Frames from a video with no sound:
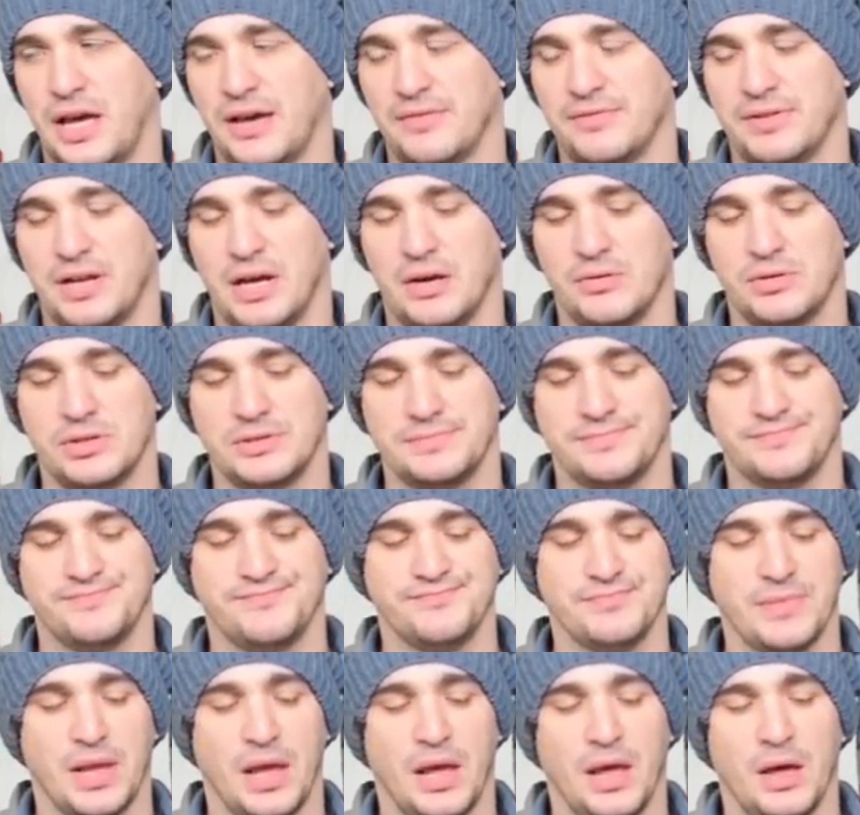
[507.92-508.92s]
half an hour,
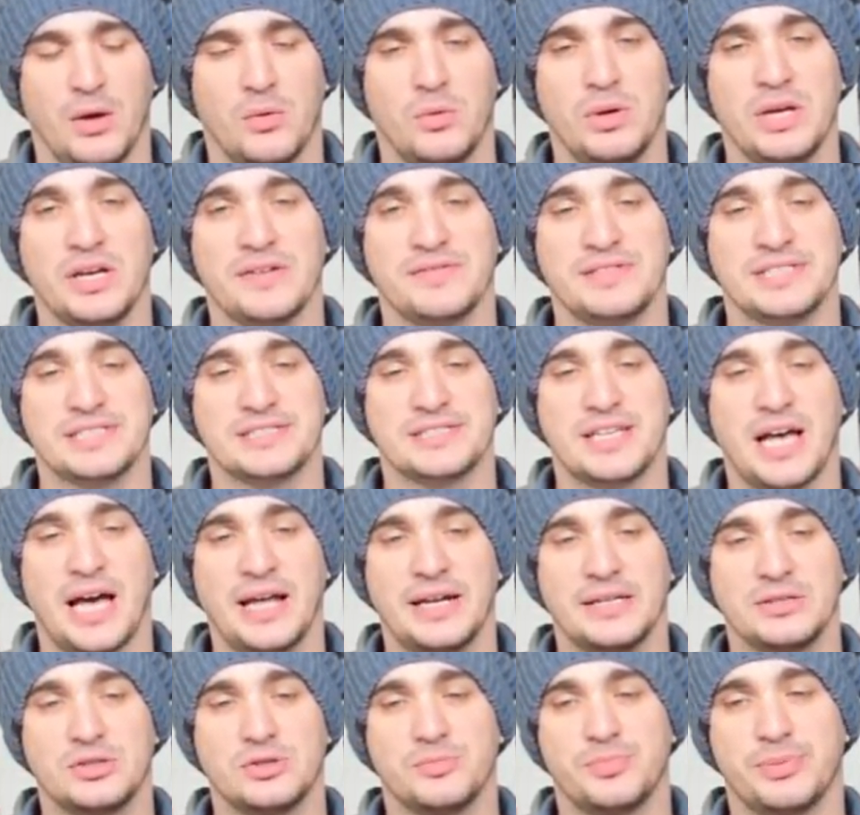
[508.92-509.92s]
we have
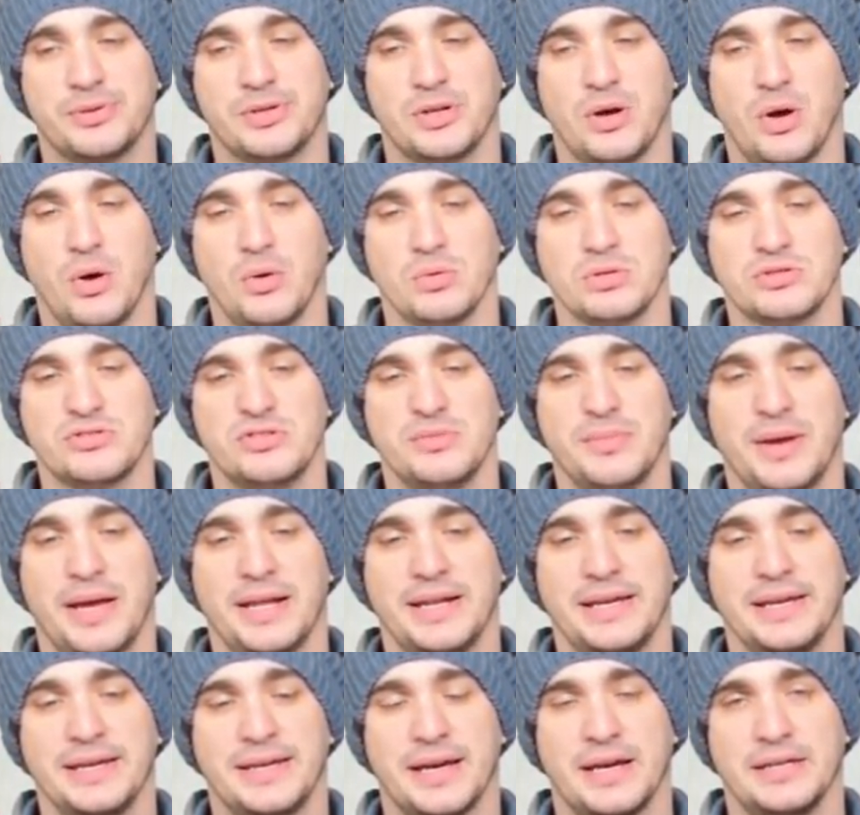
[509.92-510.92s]
decided to put all the
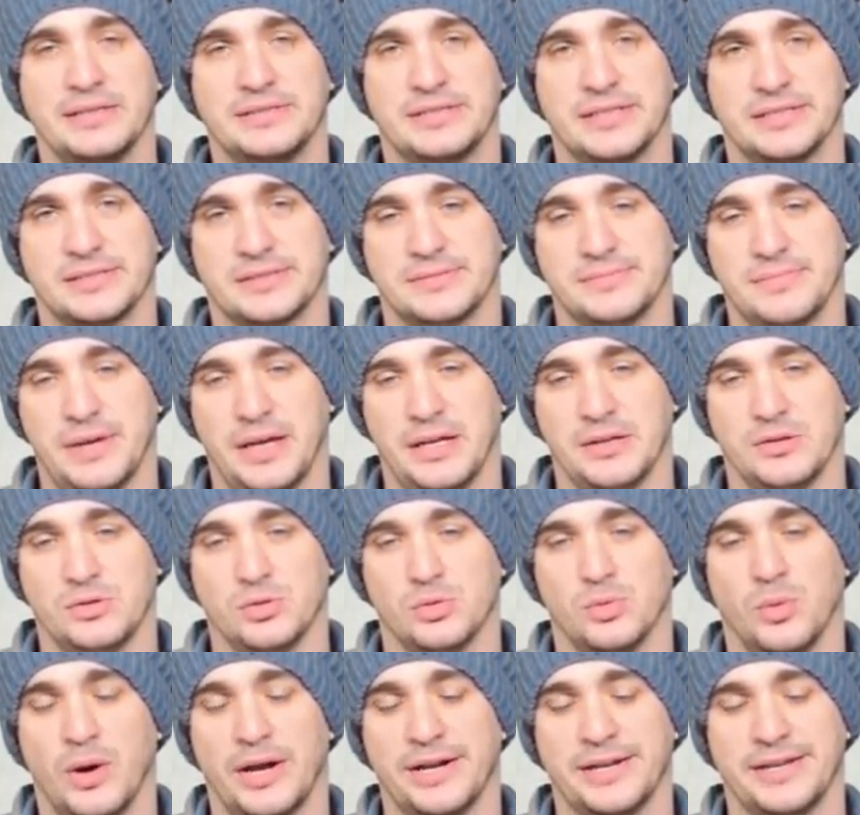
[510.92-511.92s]
remaining cases
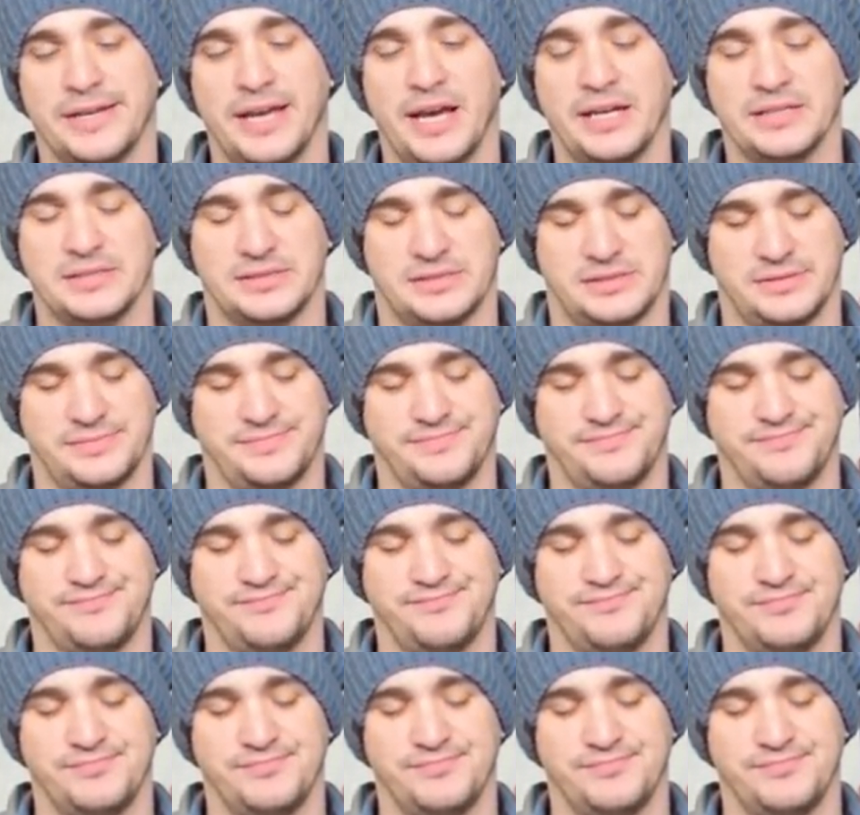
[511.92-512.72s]
into one case.